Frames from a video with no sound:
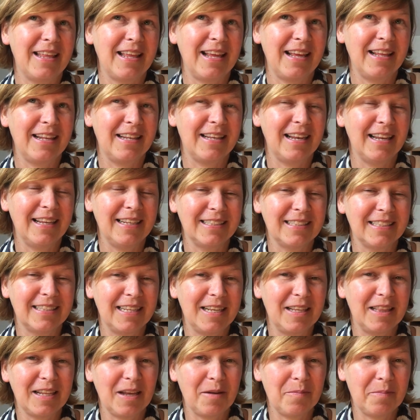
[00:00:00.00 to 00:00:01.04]
I'd like to
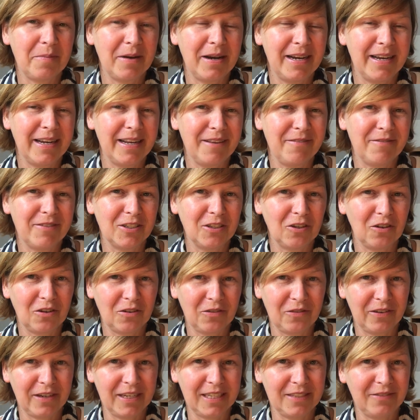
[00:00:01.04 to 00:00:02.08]
think that my
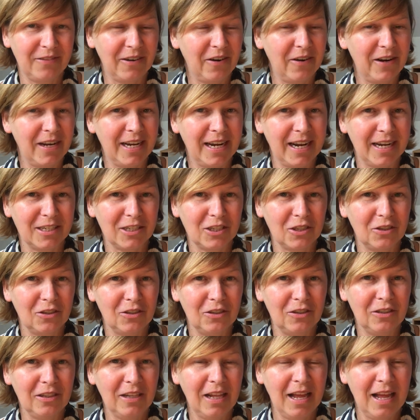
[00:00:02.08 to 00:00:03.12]
photography is very
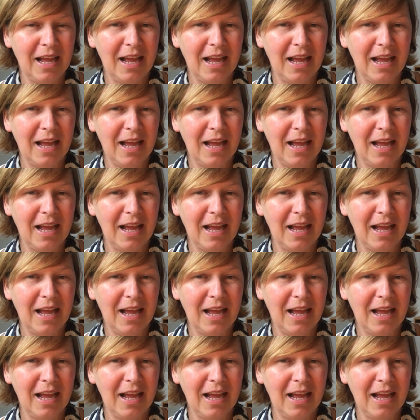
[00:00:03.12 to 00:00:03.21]
natural.